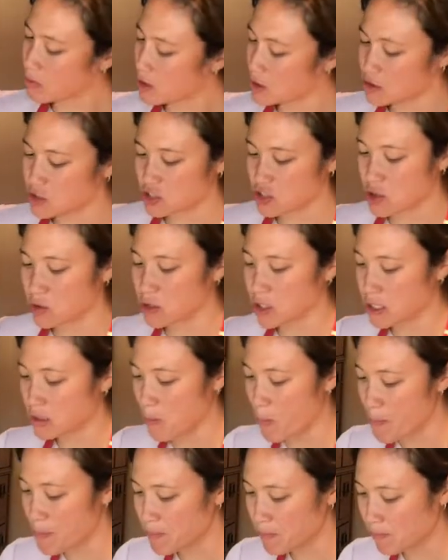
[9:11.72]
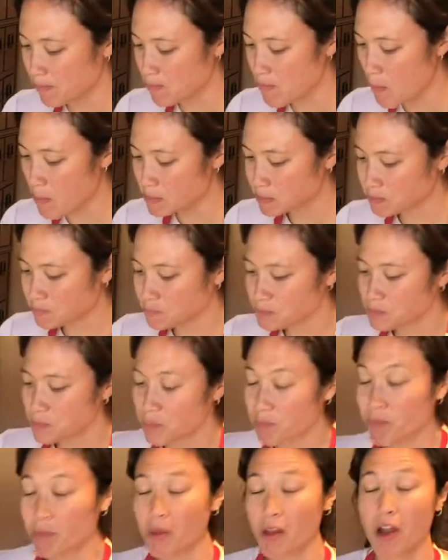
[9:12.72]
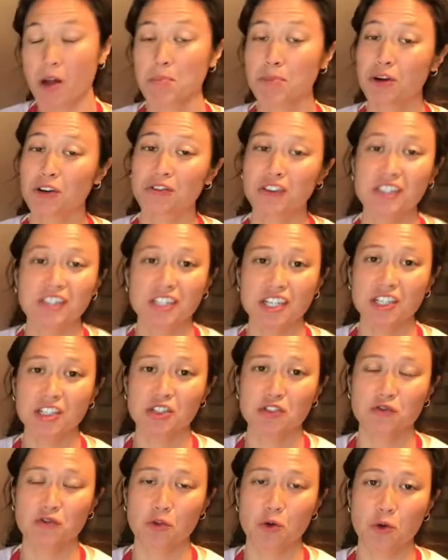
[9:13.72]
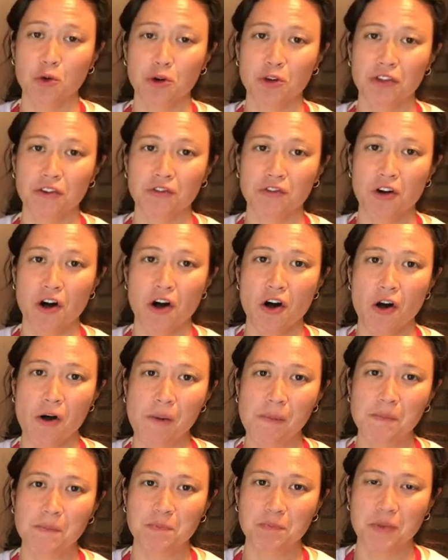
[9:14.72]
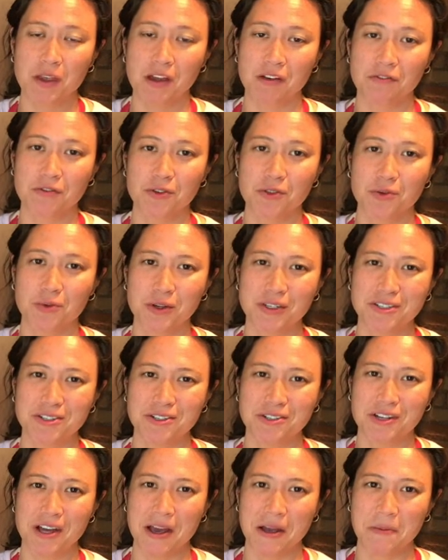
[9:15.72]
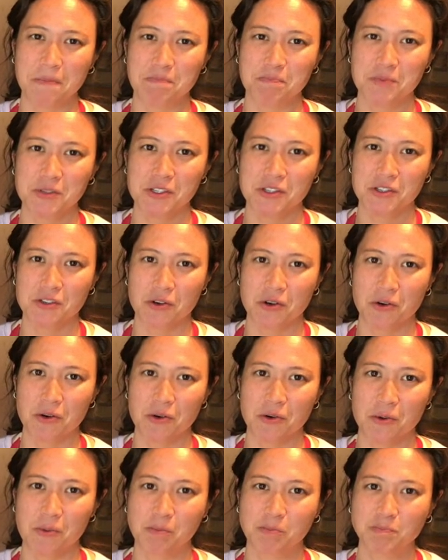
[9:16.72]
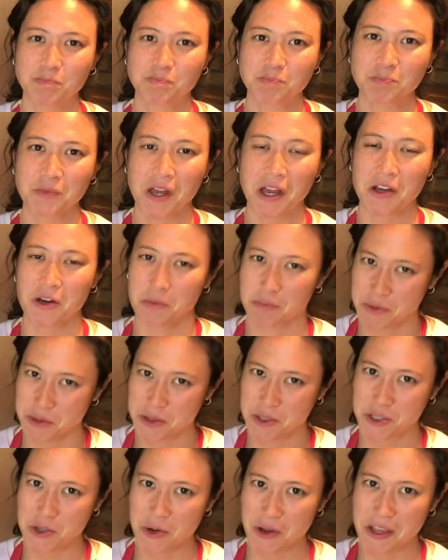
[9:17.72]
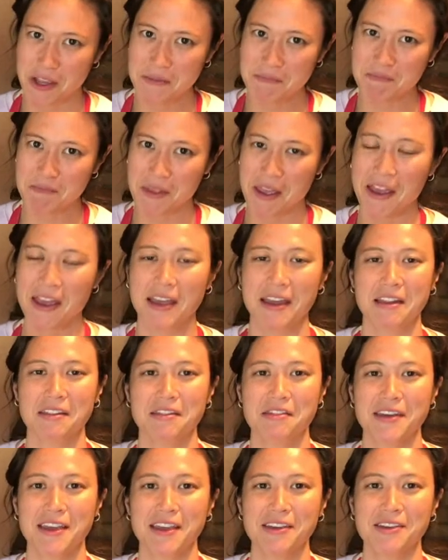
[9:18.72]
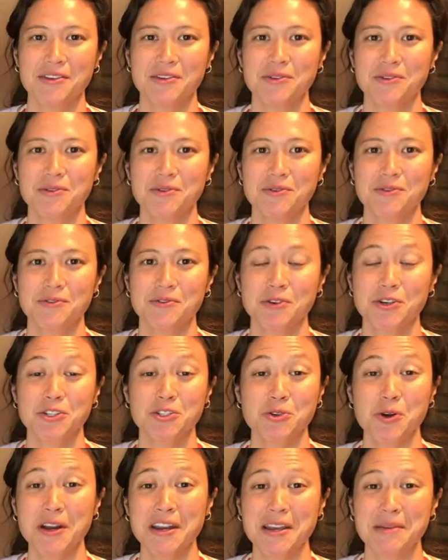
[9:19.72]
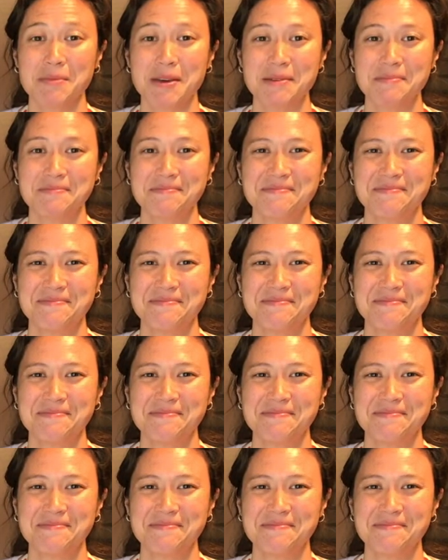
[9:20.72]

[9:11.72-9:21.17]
So good. A perfect dish for the fall and for the winter time. So I hope you enjoy it, and thank you for joining me.